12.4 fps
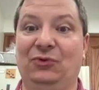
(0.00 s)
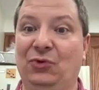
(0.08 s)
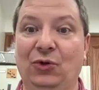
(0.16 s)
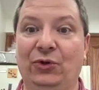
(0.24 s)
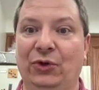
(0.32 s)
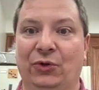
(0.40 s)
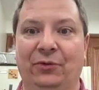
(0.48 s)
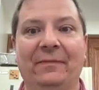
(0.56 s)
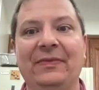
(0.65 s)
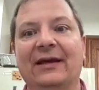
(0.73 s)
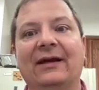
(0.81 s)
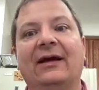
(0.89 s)
knew?
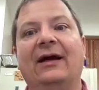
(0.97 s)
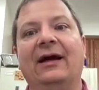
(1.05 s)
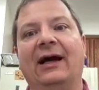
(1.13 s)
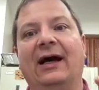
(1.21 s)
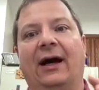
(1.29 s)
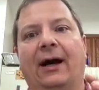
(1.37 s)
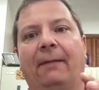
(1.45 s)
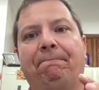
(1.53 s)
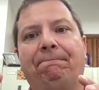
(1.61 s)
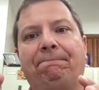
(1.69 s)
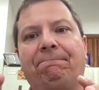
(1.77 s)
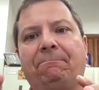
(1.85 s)

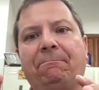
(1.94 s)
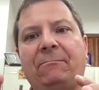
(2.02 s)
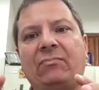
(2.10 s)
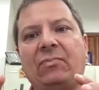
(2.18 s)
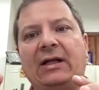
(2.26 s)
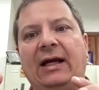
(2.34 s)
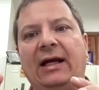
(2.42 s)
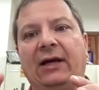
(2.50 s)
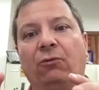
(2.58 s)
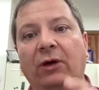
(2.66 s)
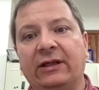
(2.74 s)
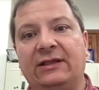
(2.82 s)

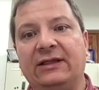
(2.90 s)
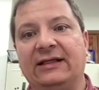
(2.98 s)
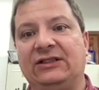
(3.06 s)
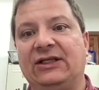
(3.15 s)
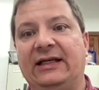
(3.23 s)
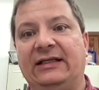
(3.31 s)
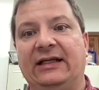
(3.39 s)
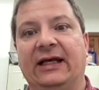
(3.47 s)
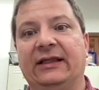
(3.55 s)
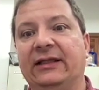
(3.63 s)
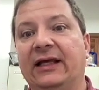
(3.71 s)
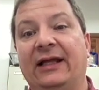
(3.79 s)
And one of the things they
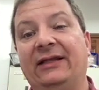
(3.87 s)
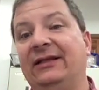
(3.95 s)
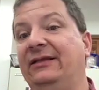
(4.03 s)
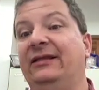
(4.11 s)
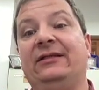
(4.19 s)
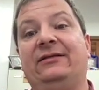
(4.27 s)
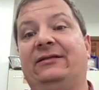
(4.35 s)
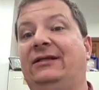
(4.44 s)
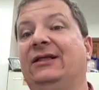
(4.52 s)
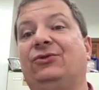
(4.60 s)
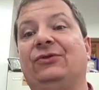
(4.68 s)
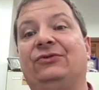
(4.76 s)
did, and
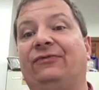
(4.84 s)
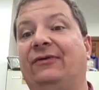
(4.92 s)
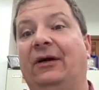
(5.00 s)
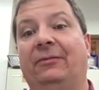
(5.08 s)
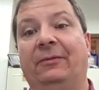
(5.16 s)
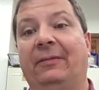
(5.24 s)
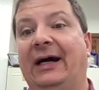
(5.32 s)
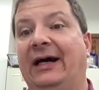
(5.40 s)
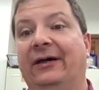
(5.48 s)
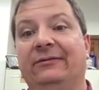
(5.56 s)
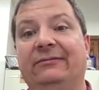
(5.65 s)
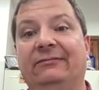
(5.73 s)
this was from
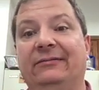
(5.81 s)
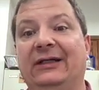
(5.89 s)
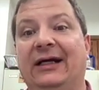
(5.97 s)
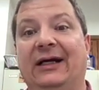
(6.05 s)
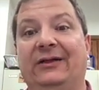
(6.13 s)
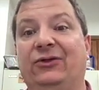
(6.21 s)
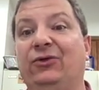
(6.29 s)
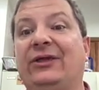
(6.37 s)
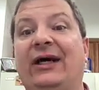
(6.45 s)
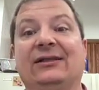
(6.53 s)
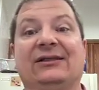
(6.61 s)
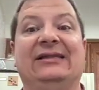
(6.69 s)
about
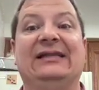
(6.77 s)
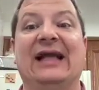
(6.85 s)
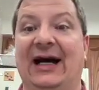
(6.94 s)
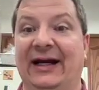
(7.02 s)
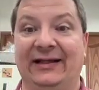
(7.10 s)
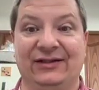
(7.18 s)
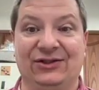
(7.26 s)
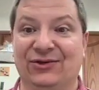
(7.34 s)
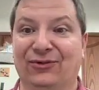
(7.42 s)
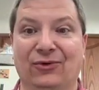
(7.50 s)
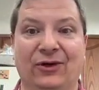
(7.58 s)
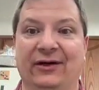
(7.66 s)
2009,
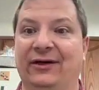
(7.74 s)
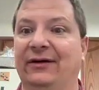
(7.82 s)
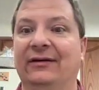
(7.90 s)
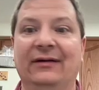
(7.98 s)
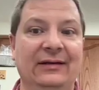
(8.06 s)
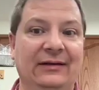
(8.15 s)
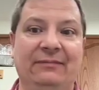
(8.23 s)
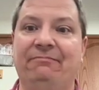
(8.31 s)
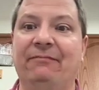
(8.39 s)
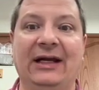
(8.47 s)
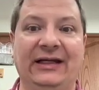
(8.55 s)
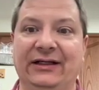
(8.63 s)
so we're
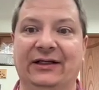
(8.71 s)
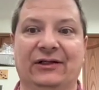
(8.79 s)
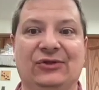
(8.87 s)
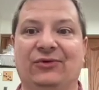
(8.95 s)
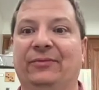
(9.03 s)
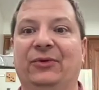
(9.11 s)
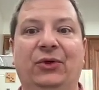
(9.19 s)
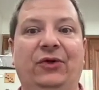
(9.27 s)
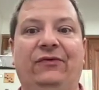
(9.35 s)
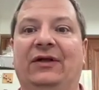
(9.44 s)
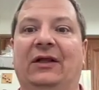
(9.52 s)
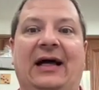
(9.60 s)
many years
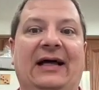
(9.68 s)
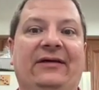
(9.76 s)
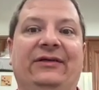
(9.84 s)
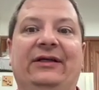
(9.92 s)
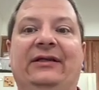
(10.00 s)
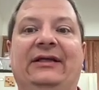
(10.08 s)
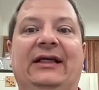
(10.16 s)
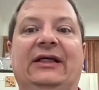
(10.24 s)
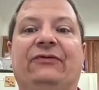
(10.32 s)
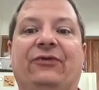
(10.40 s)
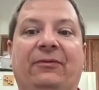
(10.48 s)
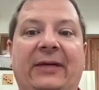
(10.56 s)
removed. A lot of the
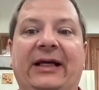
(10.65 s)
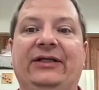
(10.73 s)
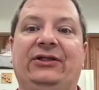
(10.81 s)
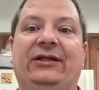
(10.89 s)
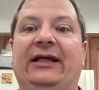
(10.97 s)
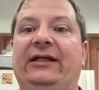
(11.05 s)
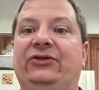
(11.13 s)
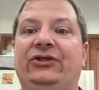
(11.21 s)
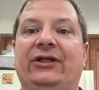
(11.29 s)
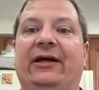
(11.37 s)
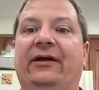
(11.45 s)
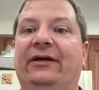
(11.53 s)
information that he
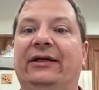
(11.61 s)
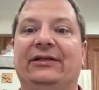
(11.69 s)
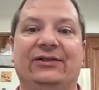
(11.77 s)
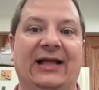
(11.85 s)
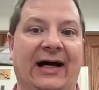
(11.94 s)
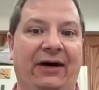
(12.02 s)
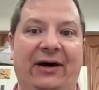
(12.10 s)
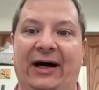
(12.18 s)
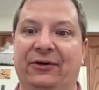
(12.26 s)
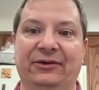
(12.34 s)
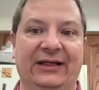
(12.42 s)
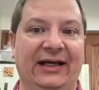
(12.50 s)
shared is now
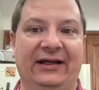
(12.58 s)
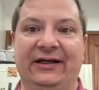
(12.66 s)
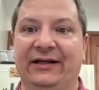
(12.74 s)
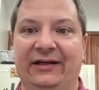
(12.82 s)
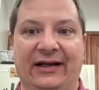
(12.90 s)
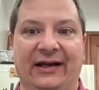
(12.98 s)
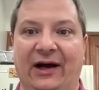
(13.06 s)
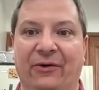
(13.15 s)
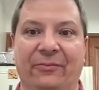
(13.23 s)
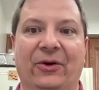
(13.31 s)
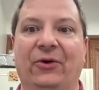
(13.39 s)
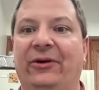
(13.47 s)
outdated and
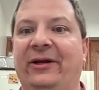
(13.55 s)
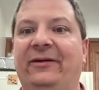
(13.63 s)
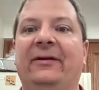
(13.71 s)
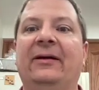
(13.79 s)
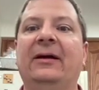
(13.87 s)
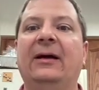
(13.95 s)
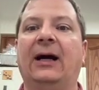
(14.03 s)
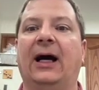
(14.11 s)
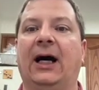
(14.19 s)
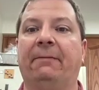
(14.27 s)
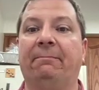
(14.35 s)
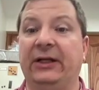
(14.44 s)
outmoded.
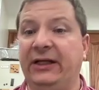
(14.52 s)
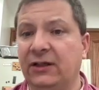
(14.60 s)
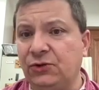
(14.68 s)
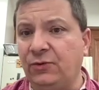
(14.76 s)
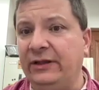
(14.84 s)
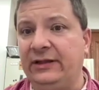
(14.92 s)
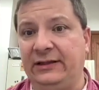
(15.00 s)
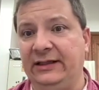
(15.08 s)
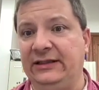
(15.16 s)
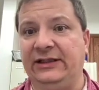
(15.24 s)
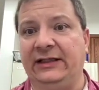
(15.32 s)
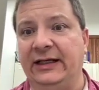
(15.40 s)
But here's one of the
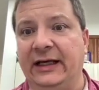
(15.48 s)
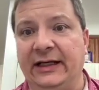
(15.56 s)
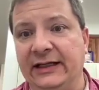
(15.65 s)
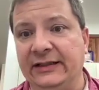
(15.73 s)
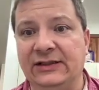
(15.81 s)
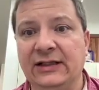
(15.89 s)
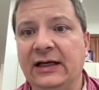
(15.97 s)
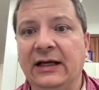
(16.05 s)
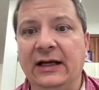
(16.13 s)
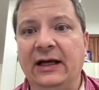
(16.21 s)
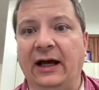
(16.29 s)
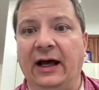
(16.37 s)
things he did is
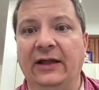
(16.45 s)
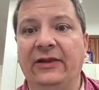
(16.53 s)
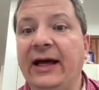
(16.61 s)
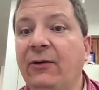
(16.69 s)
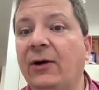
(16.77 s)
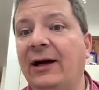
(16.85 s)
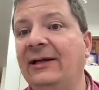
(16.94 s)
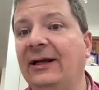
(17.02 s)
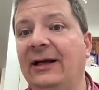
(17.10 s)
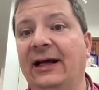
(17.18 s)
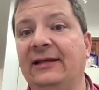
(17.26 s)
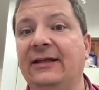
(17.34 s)
they went,
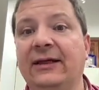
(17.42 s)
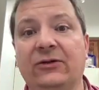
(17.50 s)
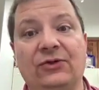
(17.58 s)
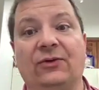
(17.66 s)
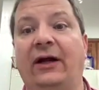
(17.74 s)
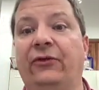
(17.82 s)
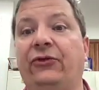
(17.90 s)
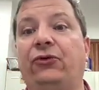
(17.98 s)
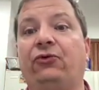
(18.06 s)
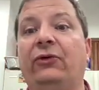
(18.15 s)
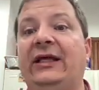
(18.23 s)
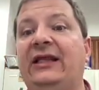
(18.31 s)
and I think it was around
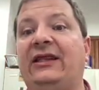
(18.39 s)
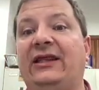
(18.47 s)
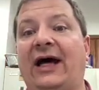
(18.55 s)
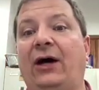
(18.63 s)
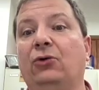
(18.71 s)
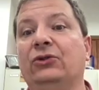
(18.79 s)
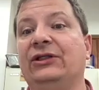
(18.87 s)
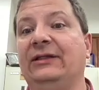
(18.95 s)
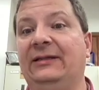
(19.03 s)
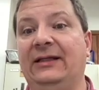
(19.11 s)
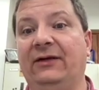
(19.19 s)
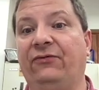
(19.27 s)

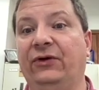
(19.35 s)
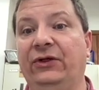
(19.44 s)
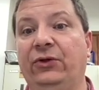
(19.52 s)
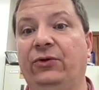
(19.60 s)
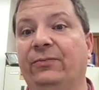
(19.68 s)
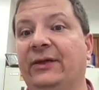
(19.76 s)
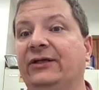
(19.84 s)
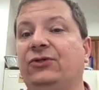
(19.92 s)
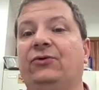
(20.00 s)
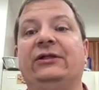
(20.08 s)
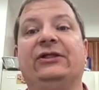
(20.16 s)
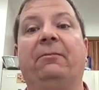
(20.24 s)
3,000 different youth
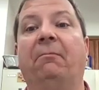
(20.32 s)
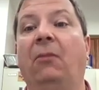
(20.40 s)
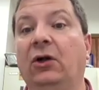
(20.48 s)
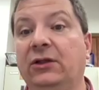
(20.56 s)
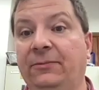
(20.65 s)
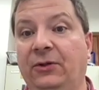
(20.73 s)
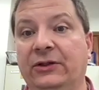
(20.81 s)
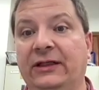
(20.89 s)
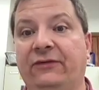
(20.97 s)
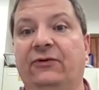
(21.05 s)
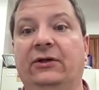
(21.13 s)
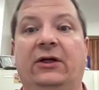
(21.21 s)
ministries in multiple
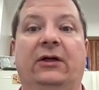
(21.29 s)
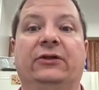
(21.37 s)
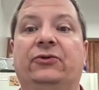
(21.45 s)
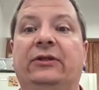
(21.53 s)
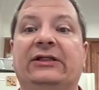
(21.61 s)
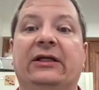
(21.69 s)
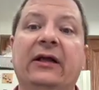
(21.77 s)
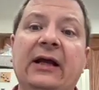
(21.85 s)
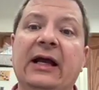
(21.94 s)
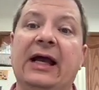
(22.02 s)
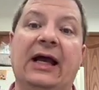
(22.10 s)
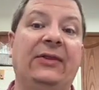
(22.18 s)
different countries. And
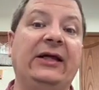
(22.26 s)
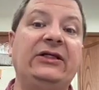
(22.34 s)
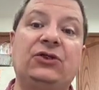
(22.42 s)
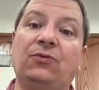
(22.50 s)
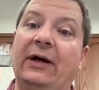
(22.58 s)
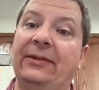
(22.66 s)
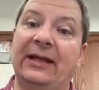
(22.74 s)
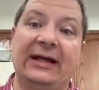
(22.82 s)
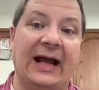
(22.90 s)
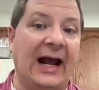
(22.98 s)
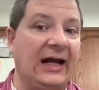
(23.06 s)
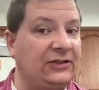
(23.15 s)
they just went and they
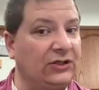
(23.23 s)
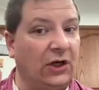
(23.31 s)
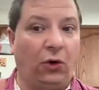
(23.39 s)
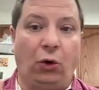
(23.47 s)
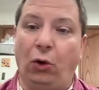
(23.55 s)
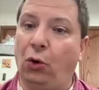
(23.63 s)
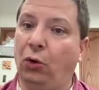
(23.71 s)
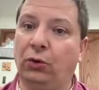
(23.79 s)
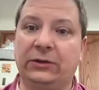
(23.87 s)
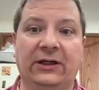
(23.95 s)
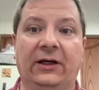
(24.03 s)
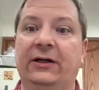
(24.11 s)
asked a
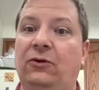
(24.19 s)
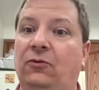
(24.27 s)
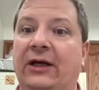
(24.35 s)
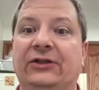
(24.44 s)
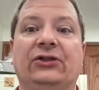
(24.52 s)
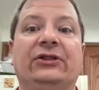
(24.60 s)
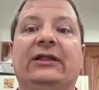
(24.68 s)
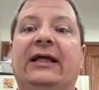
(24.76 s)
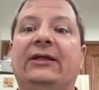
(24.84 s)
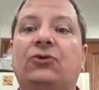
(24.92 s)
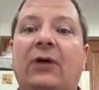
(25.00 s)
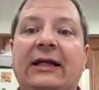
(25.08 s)
whole ton of questions, and
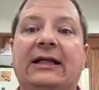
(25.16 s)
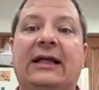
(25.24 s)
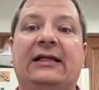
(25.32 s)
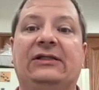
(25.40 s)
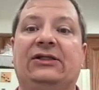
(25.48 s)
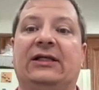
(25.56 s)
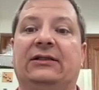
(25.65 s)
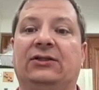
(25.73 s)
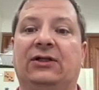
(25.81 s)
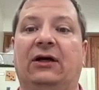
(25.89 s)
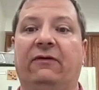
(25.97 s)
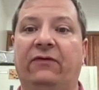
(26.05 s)
they tried to get a
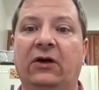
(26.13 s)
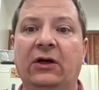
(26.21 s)
sense of,